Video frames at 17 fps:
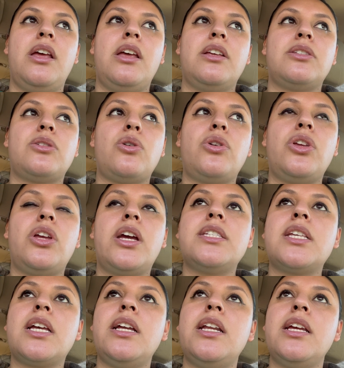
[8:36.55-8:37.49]
So you
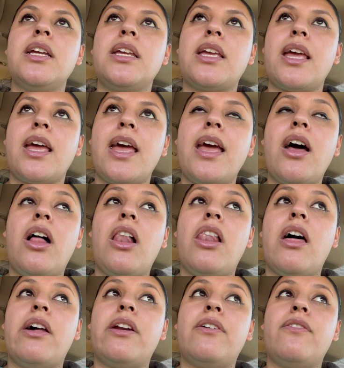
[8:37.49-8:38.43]
guys are gonna get a
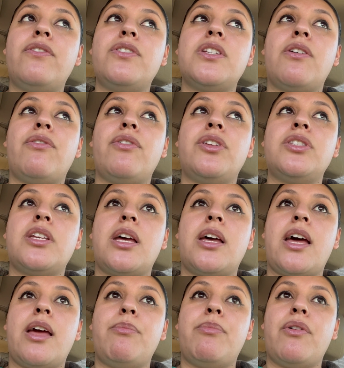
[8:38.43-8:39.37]
lot of different
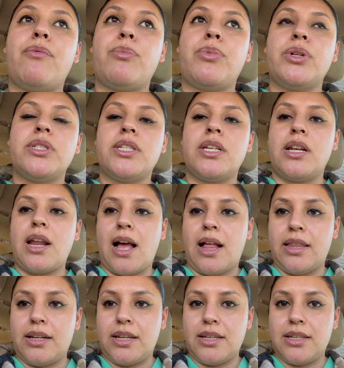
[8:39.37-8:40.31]
type of
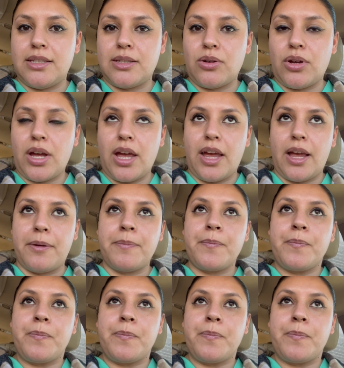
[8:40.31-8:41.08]
personalities, okay?